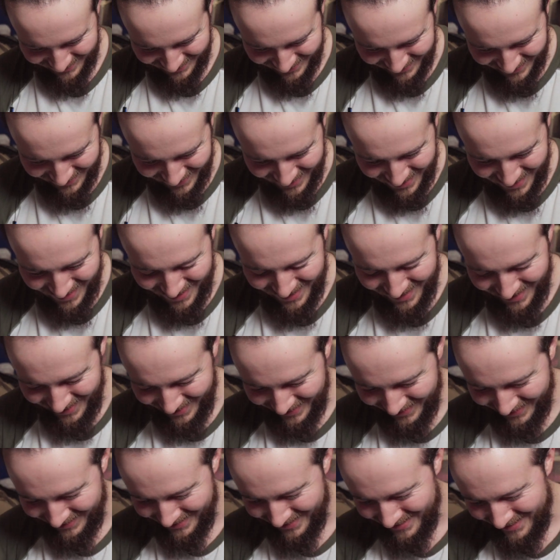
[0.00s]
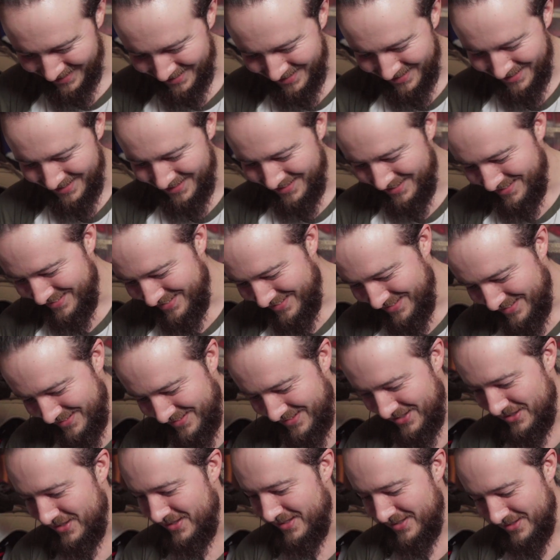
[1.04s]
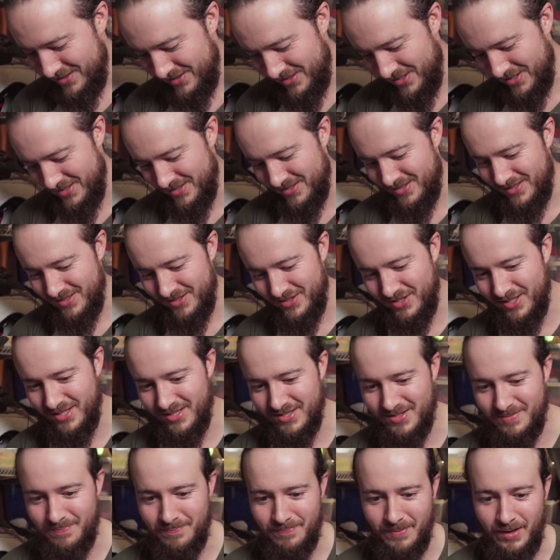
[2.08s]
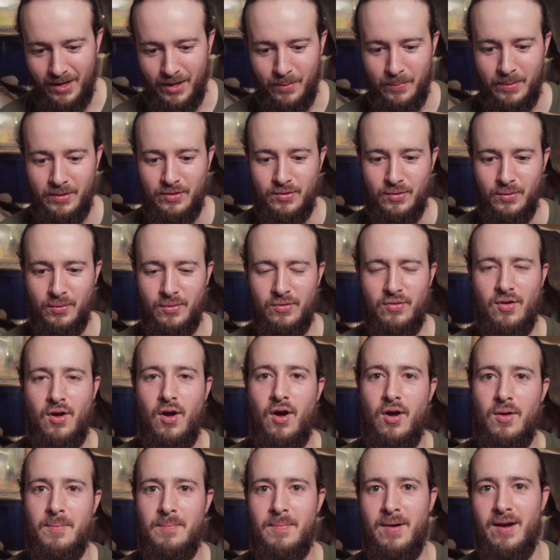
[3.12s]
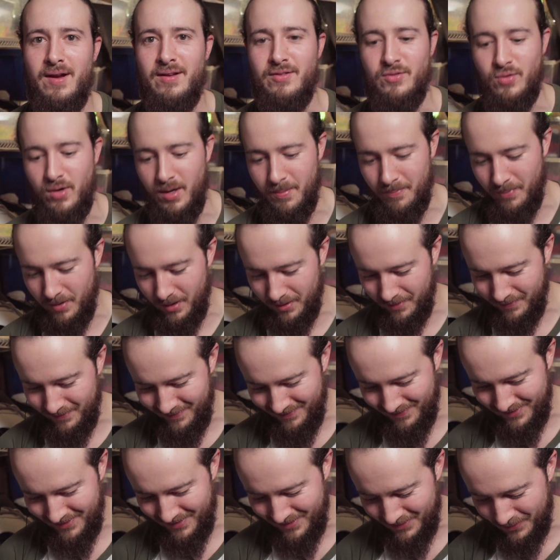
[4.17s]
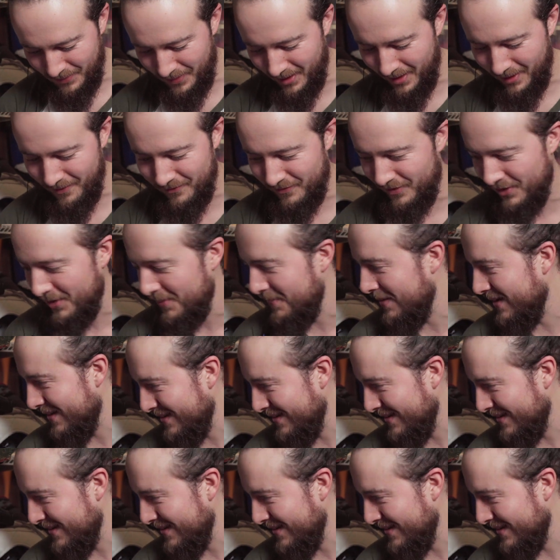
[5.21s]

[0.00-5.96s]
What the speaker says: Yay! She's playing with tools on my tripod while I'm filming.